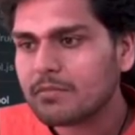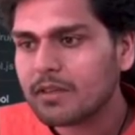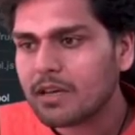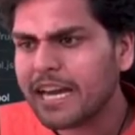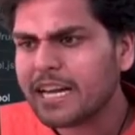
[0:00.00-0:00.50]

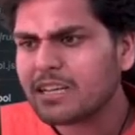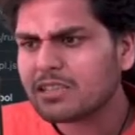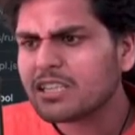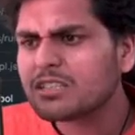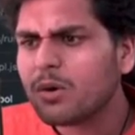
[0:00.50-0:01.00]
like
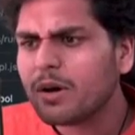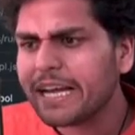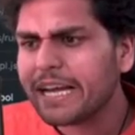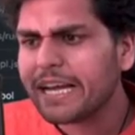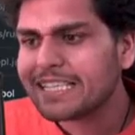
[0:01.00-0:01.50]
just go and
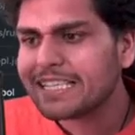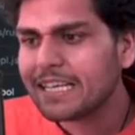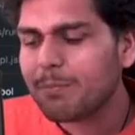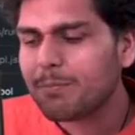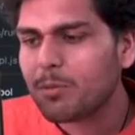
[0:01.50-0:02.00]
see the
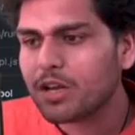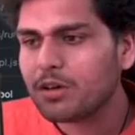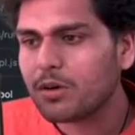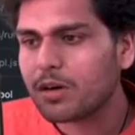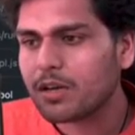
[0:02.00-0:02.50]
wrap module
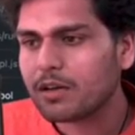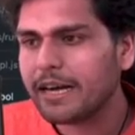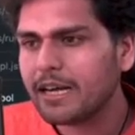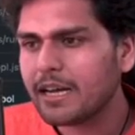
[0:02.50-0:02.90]
load, right?